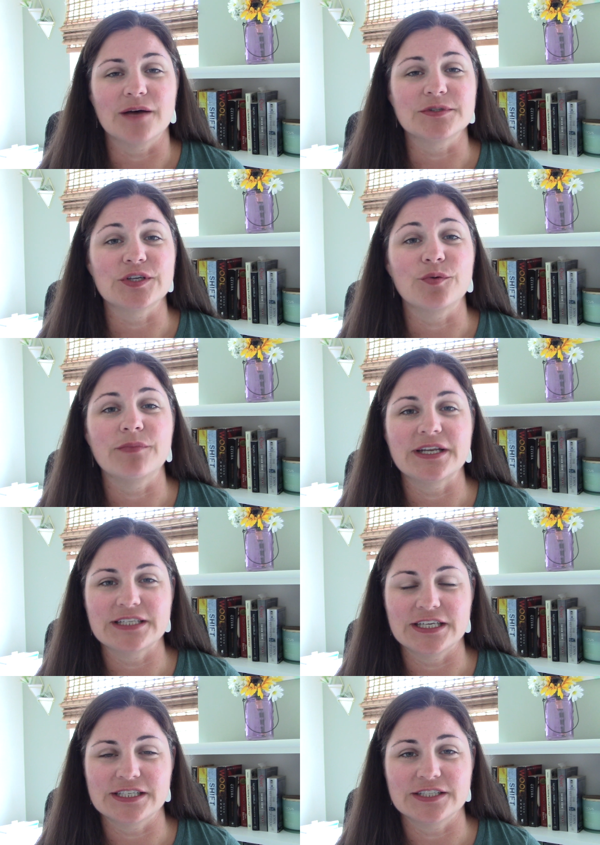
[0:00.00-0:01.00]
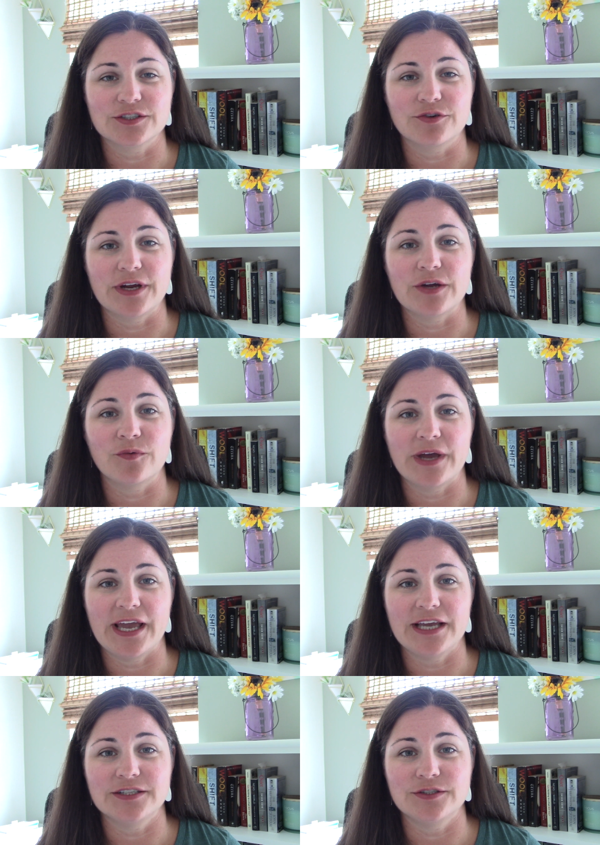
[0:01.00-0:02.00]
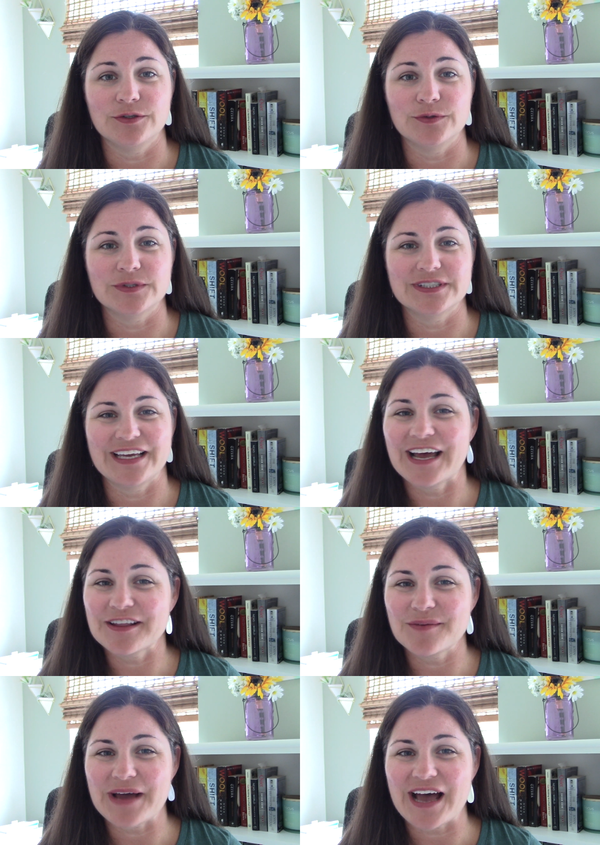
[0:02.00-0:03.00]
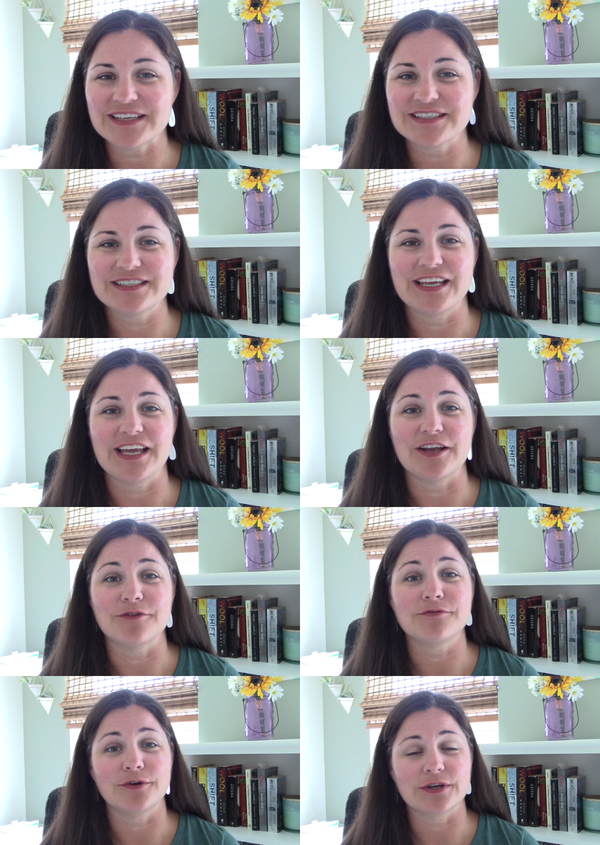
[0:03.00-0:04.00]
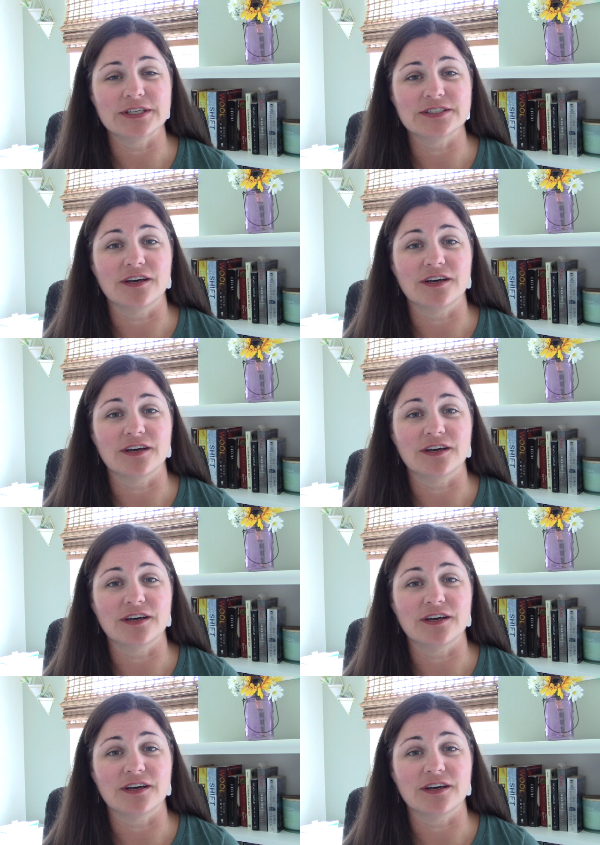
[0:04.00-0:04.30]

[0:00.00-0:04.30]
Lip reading: So meditation is a great way to stay out of the past and focus